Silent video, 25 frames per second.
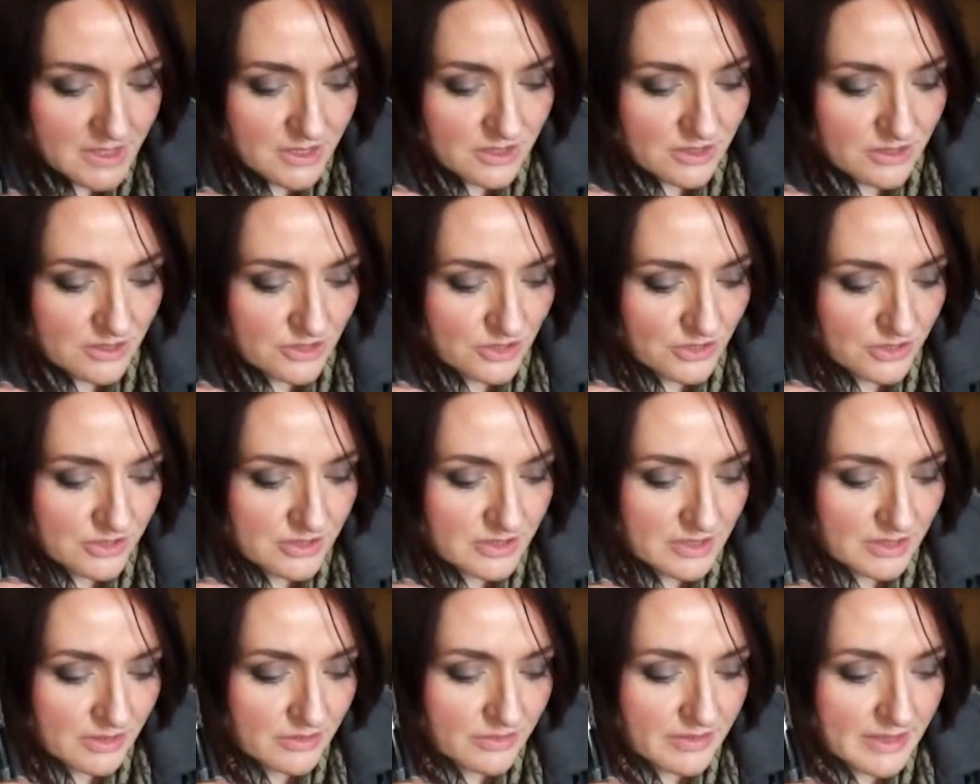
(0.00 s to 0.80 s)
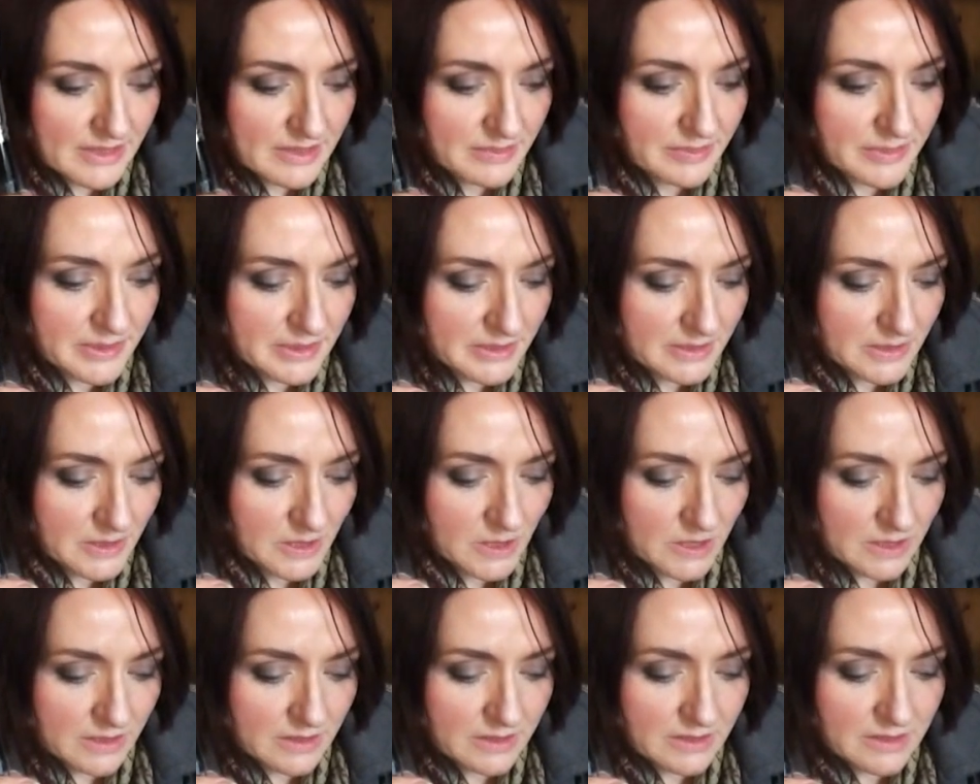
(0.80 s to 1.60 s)
This is just incredible.
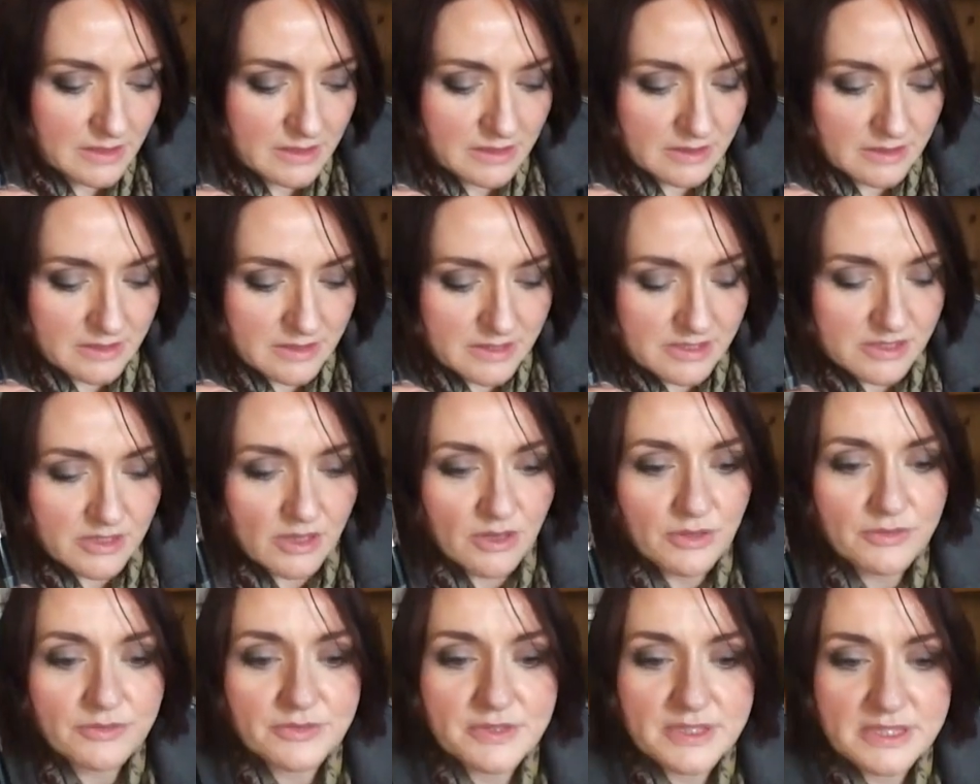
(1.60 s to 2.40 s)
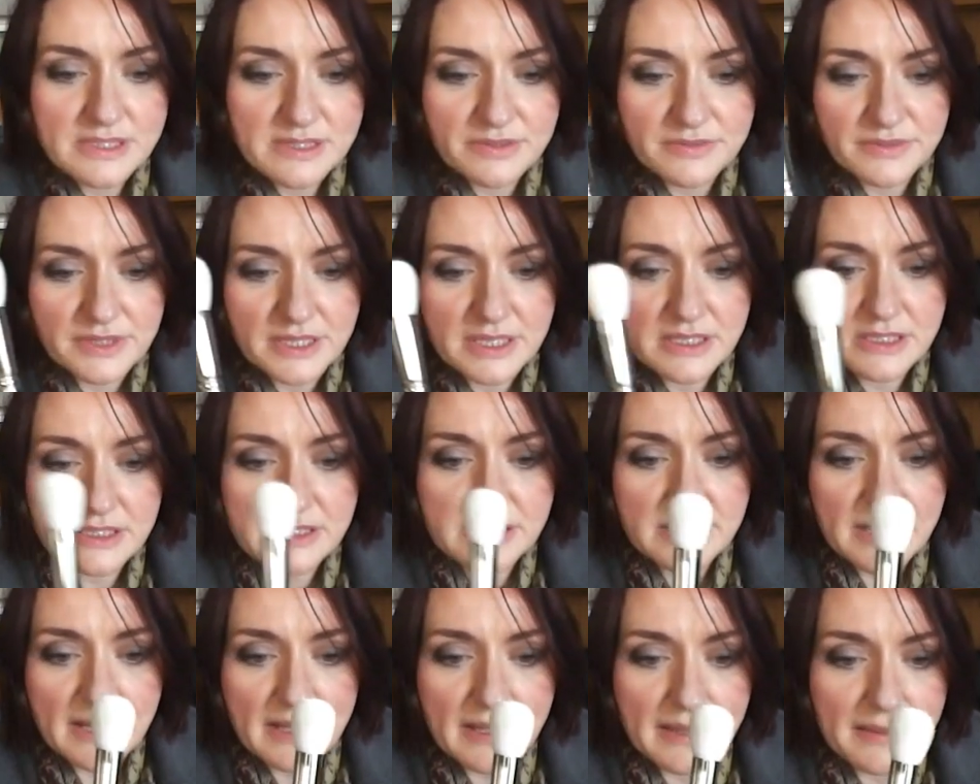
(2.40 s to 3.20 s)
The softness of
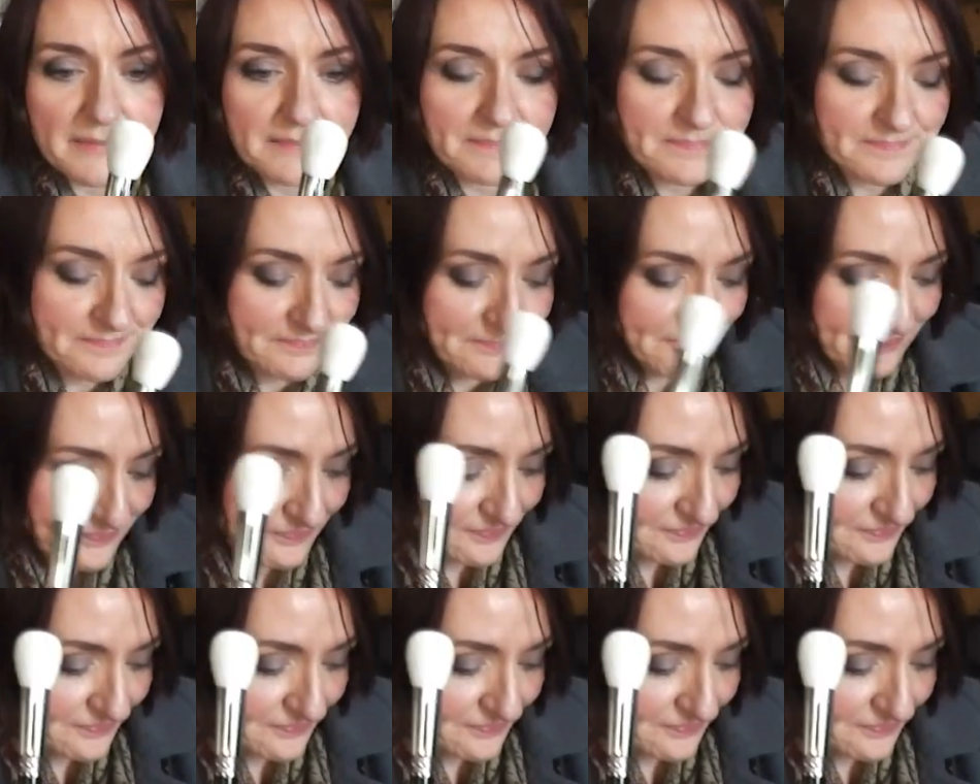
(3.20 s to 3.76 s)
these, I